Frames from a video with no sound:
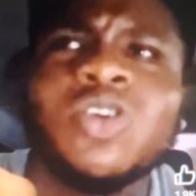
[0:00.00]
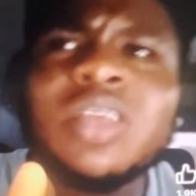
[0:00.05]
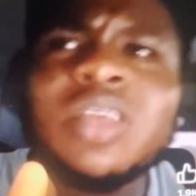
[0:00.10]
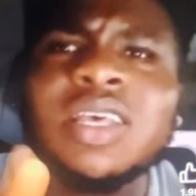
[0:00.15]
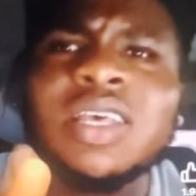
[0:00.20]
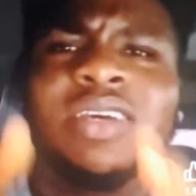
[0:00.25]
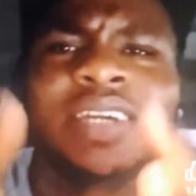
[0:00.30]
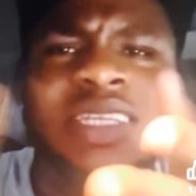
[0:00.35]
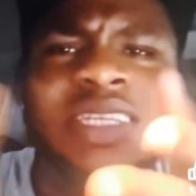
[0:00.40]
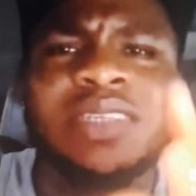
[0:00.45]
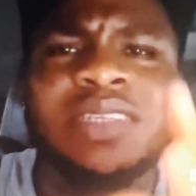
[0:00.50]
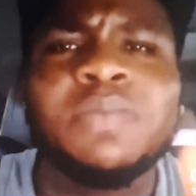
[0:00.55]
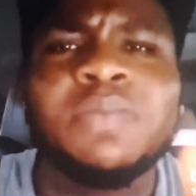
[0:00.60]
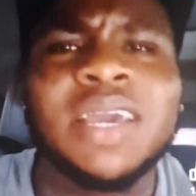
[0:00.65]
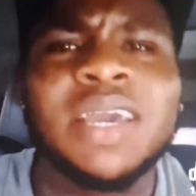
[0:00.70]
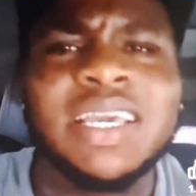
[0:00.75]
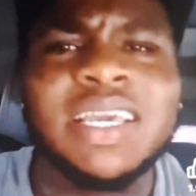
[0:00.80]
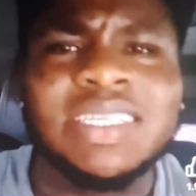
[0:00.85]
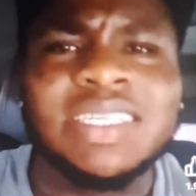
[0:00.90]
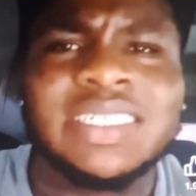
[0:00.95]
reason Mary
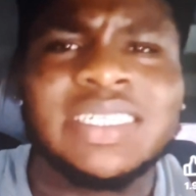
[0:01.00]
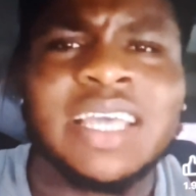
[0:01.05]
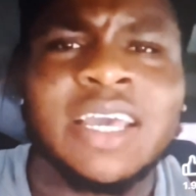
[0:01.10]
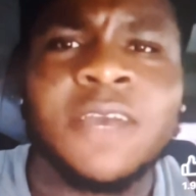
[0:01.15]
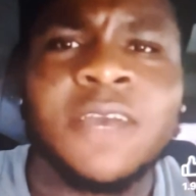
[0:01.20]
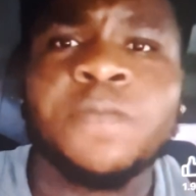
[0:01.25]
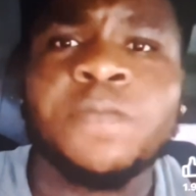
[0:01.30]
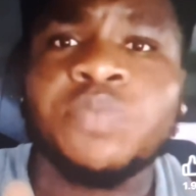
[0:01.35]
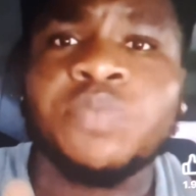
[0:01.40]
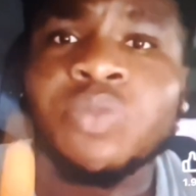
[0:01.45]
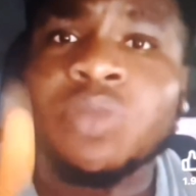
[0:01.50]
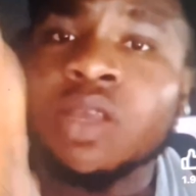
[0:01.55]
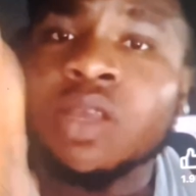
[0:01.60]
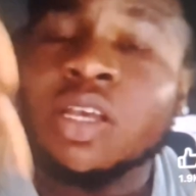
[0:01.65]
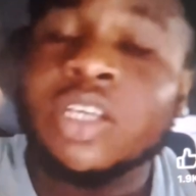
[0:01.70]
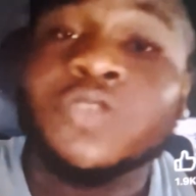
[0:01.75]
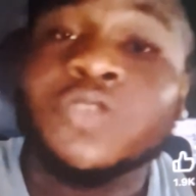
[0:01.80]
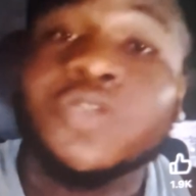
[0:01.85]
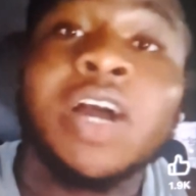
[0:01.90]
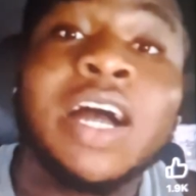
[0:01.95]
is there is
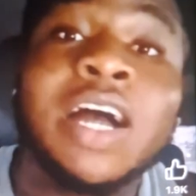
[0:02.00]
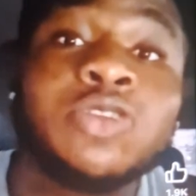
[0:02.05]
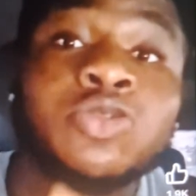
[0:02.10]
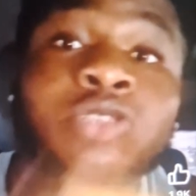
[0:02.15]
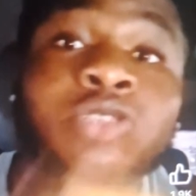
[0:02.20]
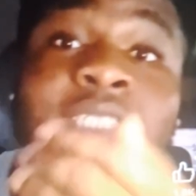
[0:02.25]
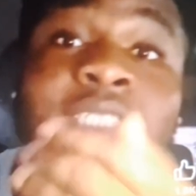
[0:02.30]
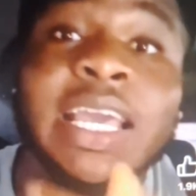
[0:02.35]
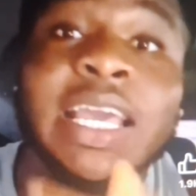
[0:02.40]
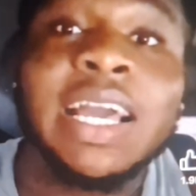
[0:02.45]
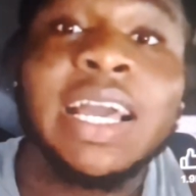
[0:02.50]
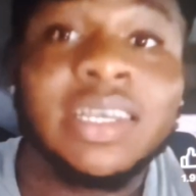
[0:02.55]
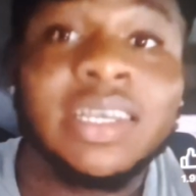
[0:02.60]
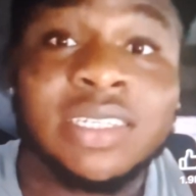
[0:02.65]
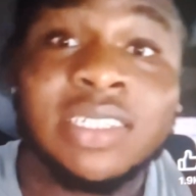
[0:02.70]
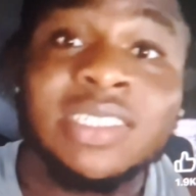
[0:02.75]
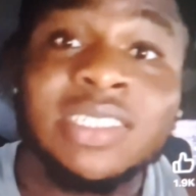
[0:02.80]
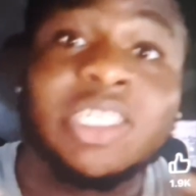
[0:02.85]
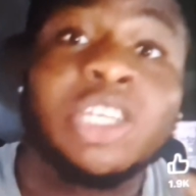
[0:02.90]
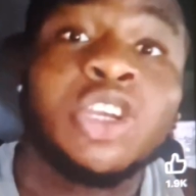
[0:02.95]
for her to stay, and she's
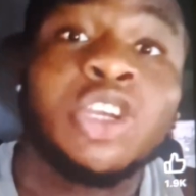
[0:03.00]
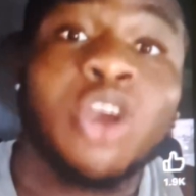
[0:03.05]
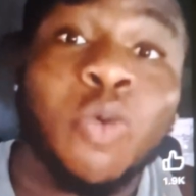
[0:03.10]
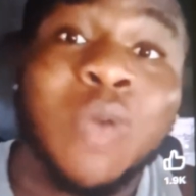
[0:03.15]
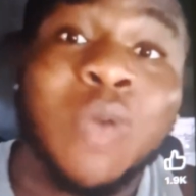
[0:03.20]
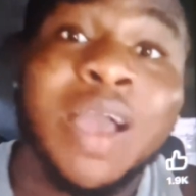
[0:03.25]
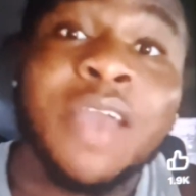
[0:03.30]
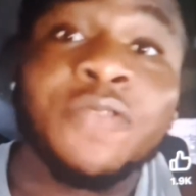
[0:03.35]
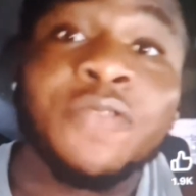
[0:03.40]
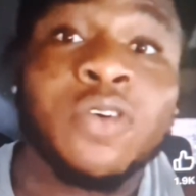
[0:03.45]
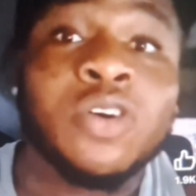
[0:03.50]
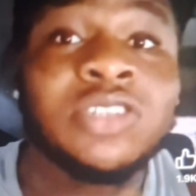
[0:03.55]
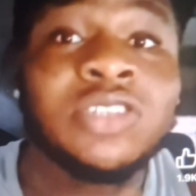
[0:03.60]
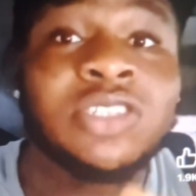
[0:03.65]
still your wife until you